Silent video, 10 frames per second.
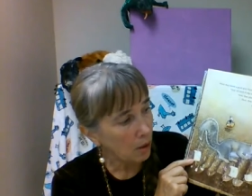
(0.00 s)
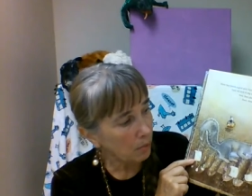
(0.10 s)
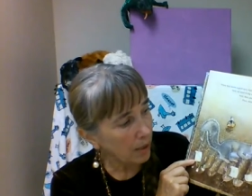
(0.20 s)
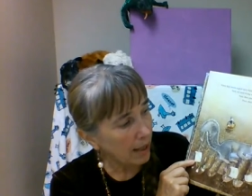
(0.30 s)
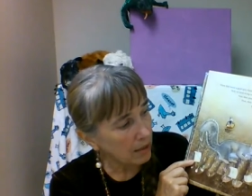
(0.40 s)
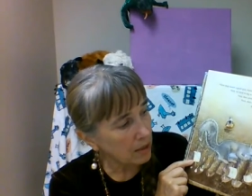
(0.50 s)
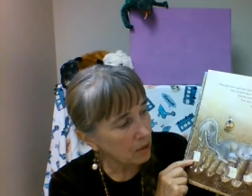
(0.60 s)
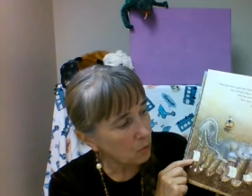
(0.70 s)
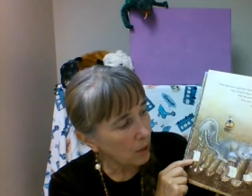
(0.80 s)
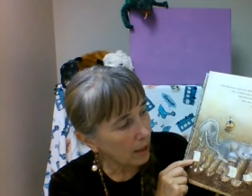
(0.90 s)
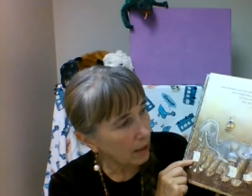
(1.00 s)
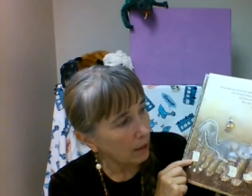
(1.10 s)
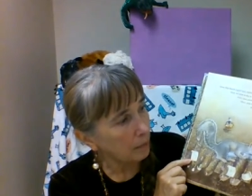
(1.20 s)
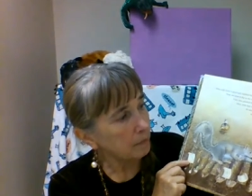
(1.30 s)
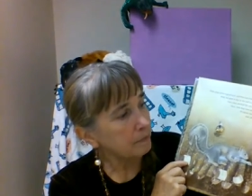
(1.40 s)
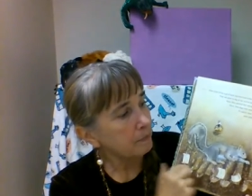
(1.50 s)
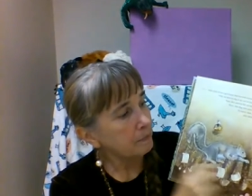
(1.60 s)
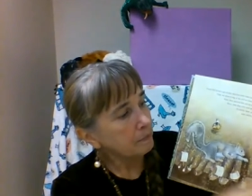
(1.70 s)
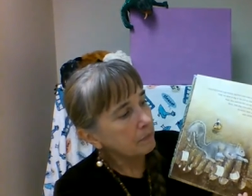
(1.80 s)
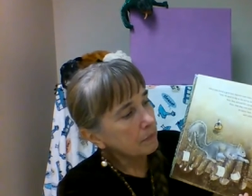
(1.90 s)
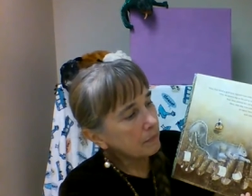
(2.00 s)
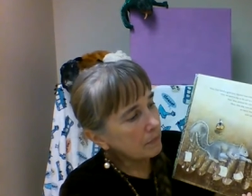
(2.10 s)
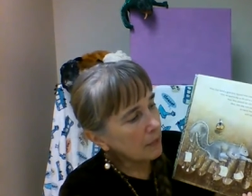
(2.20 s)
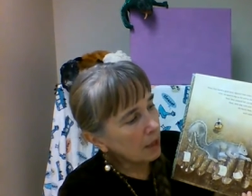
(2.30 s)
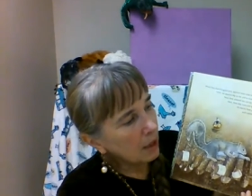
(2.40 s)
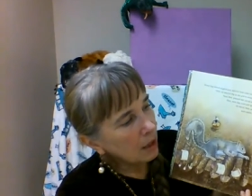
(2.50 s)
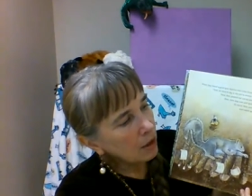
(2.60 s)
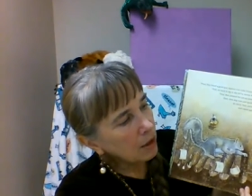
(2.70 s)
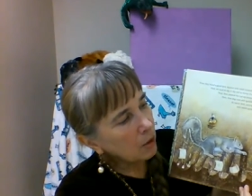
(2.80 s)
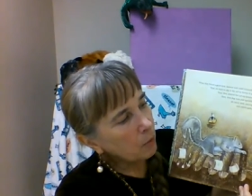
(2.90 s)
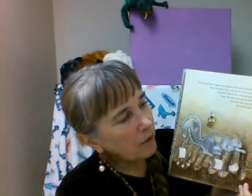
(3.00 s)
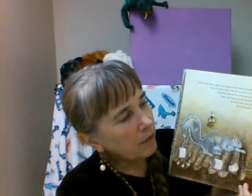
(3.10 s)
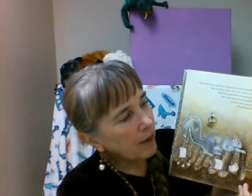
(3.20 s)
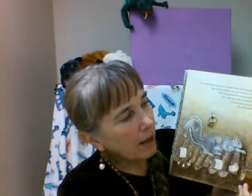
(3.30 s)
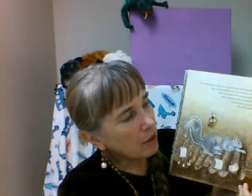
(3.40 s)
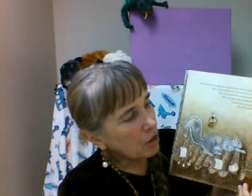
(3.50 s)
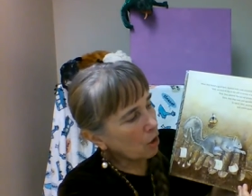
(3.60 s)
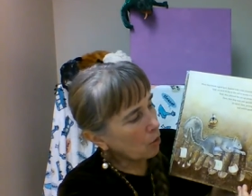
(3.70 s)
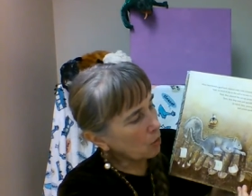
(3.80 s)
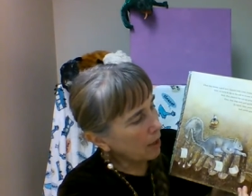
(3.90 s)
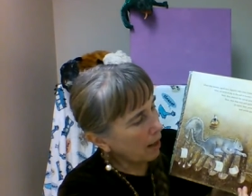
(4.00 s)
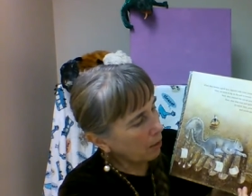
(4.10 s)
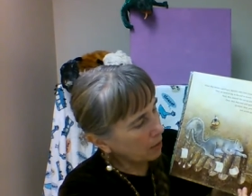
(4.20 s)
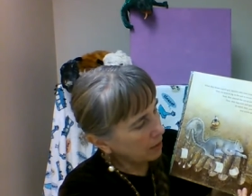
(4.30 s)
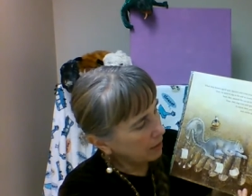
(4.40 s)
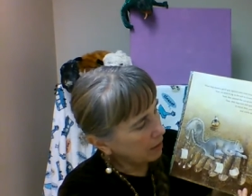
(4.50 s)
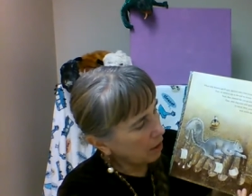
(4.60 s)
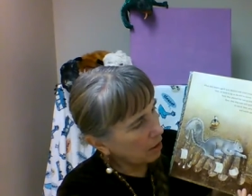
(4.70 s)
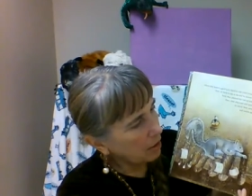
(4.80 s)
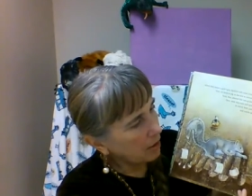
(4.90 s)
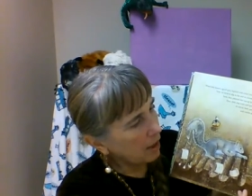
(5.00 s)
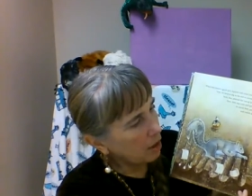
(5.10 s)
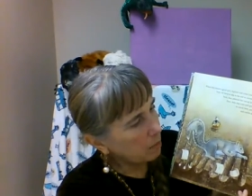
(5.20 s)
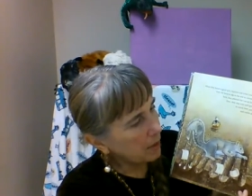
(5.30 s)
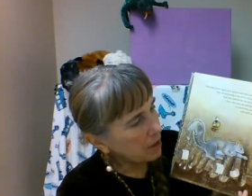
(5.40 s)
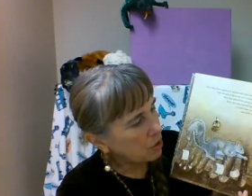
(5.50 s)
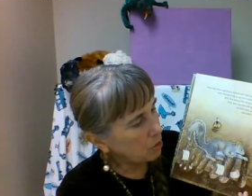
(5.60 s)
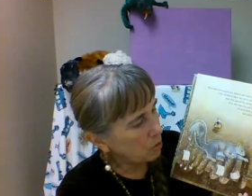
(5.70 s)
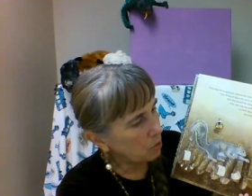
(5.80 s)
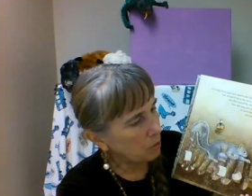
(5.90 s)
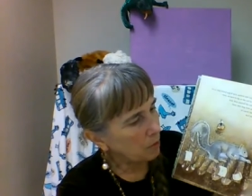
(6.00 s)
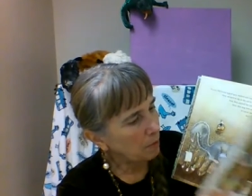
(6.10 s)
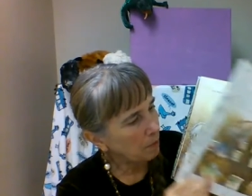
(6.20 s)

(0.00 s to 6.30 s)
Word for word: planted where. Look at, we've got Toad out in the garden helping too